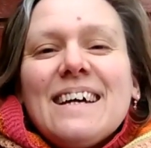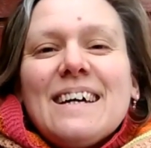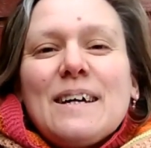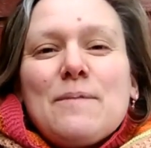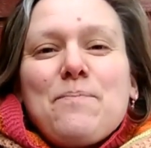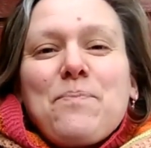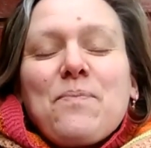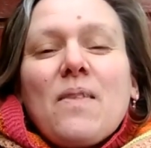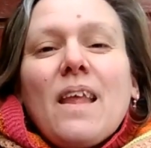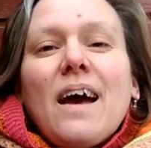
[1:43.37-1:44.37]

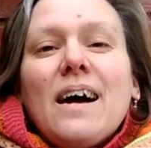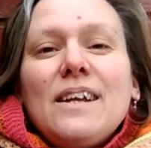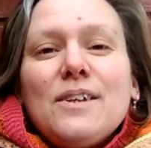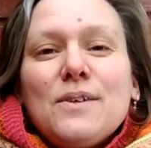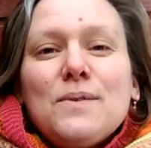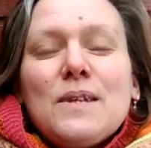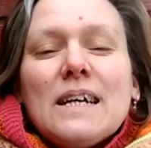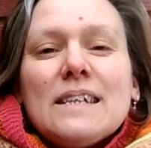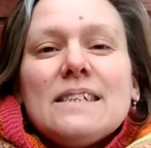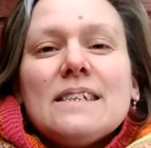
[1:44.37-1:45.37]
I know
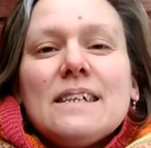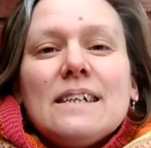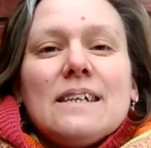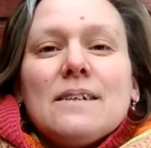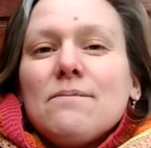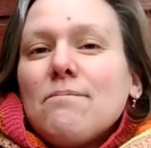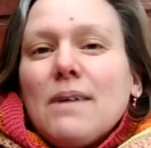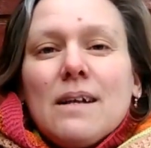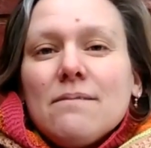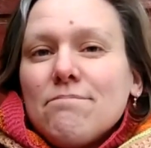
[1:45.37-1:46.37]
that
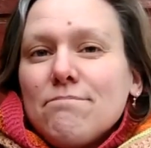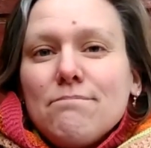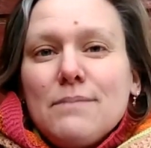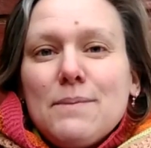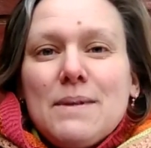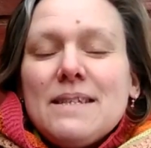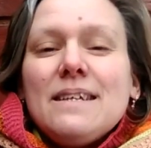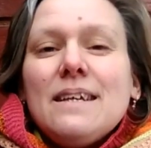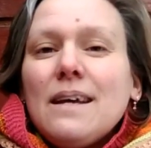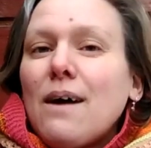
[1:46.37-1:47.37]
I'll be
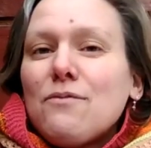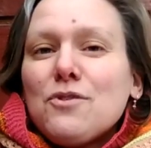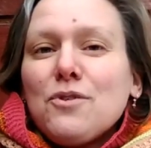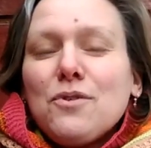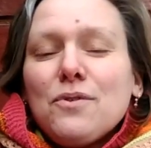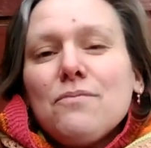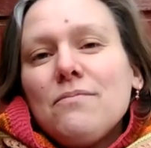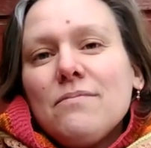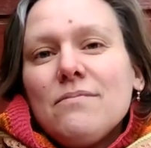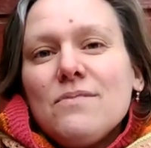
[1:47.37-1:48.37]
busy after
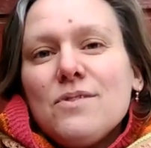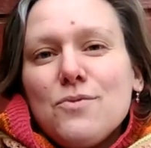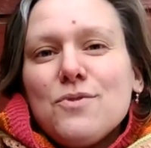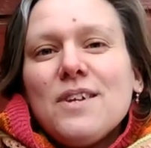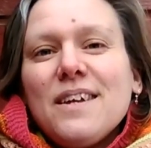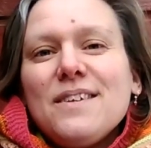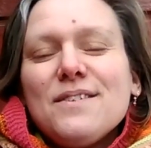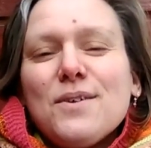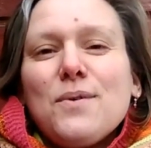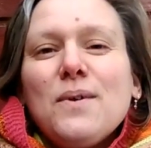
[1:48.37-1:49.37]
Tuesday,
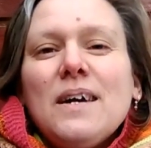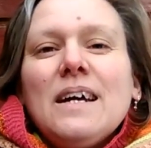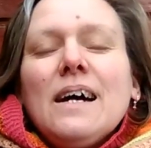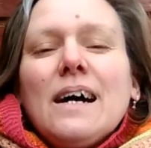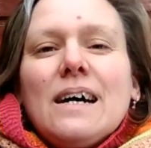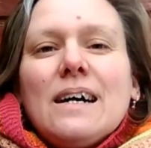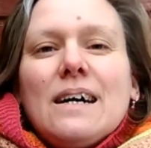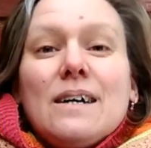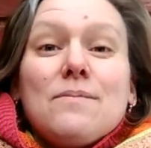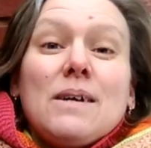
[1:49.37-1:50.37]
so
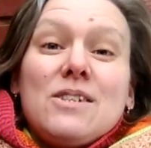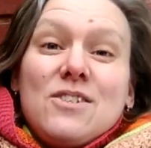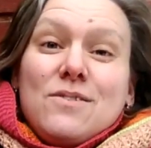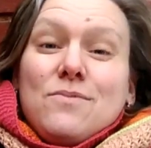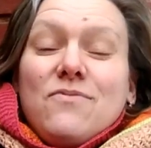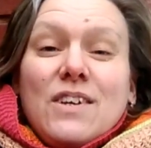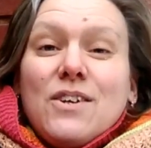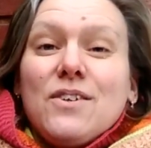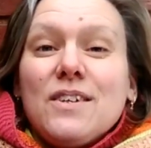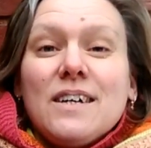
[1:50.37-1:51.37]
I just
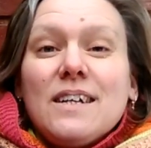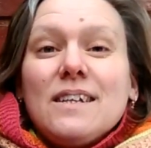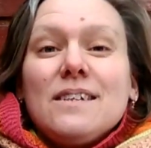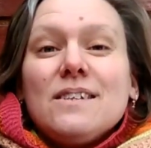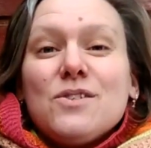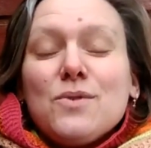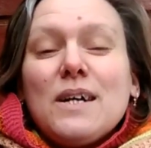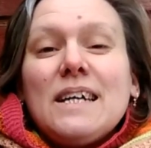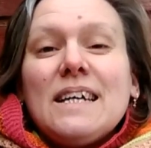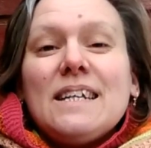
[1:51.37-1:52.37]
figured I'll
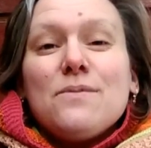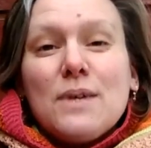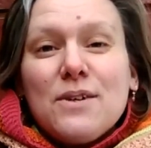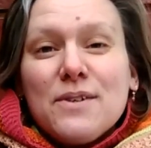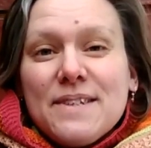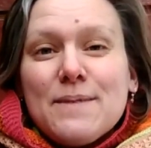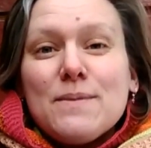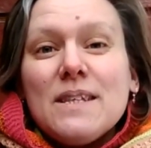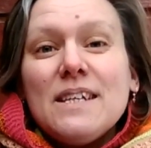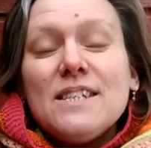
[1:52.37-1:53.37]
try and record
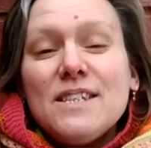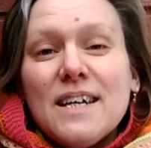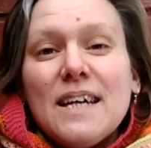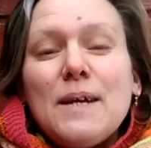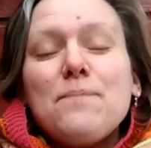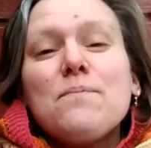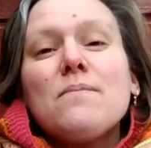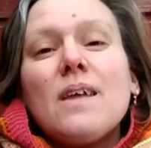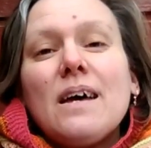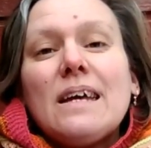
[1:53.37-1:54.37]
something today,
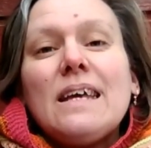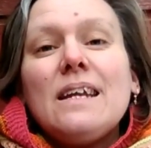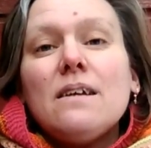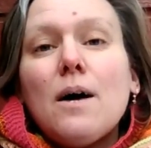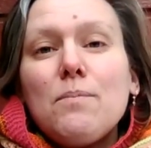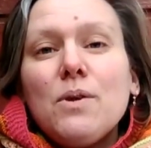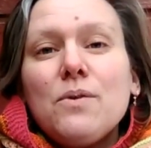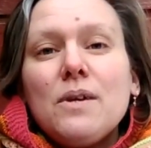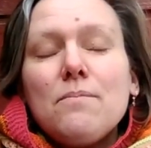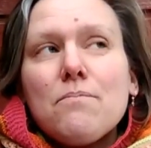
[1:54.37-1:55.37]
get it
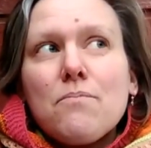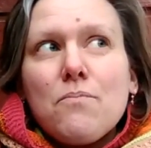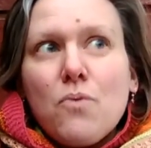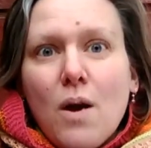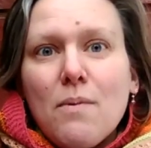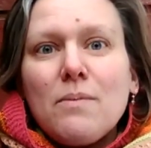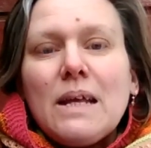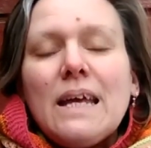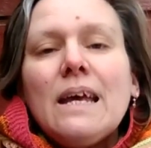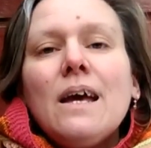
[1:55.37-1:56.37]
uploaded
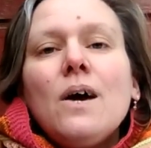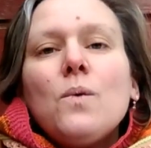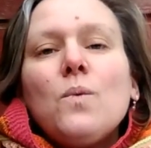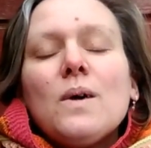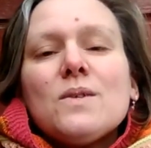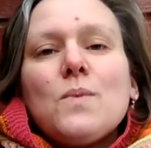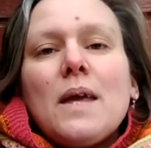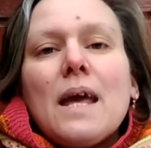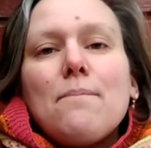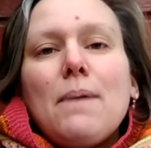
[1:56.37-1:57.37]
probably once we
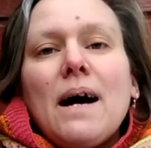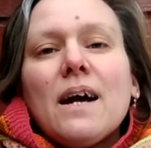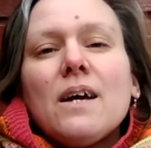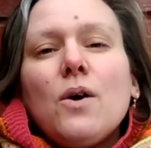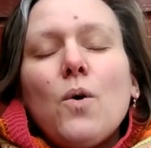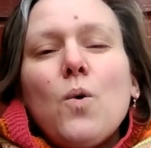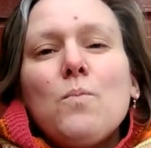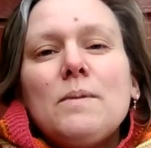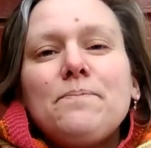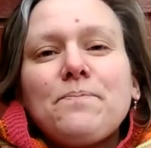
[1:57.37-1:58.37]
get back home.